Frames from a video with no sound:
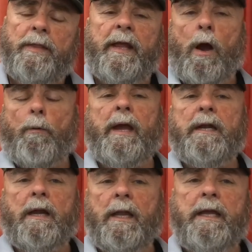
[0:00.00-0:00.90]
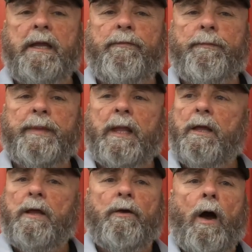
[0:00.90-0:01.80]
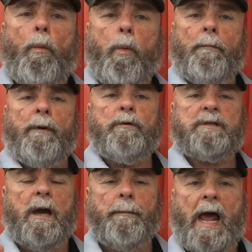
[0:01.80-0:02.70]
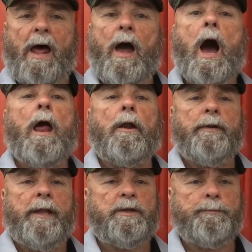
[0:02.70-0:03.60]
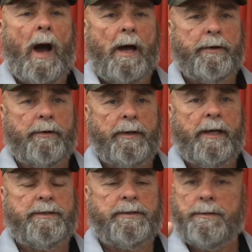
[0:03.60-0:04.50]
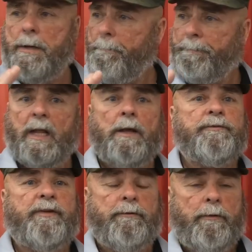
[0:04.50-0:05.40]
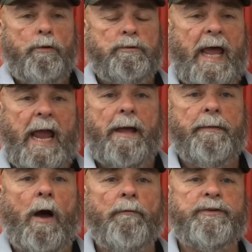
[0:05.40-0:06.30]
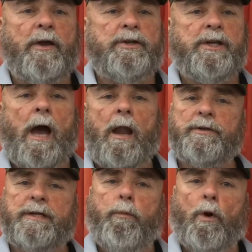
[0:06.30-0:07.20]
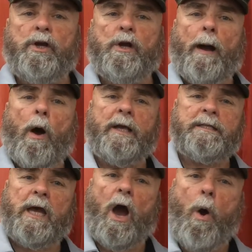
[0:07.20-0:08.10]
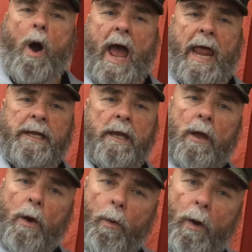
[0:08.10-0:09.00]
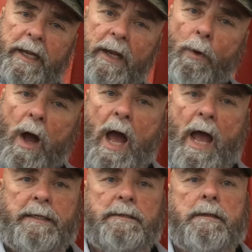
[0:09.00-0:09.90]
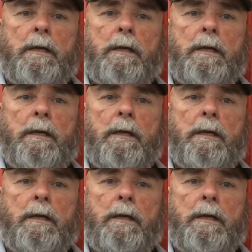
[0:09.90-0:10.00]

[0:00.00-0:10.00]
They got ready to leave. A woman was coming out of the holler, and they spotted her, and they said, who's that? And all of a sudden she hollered and said, where you boys going? What do you want?